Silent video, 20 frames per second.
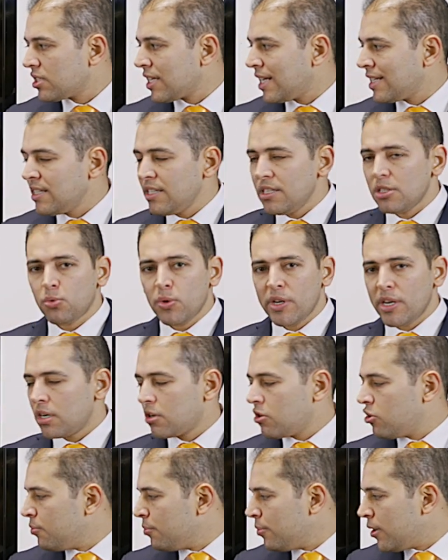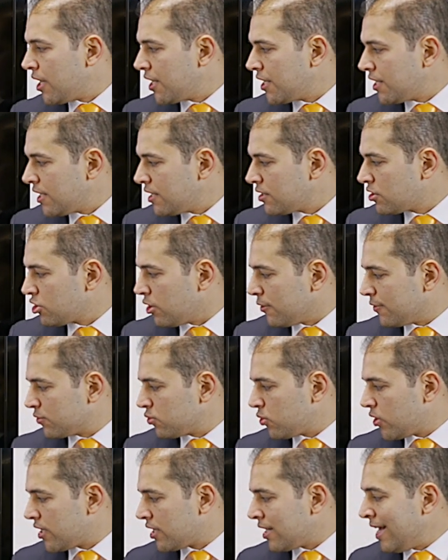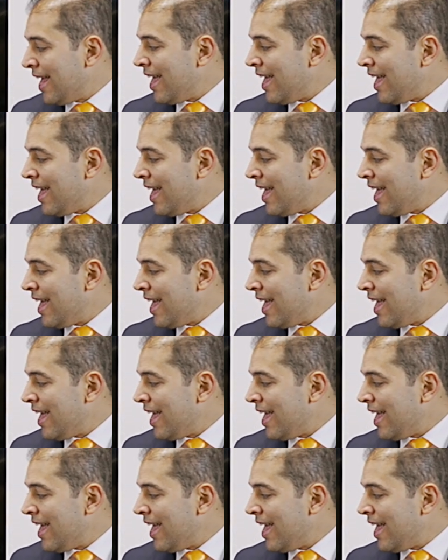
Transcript: And here we are combining software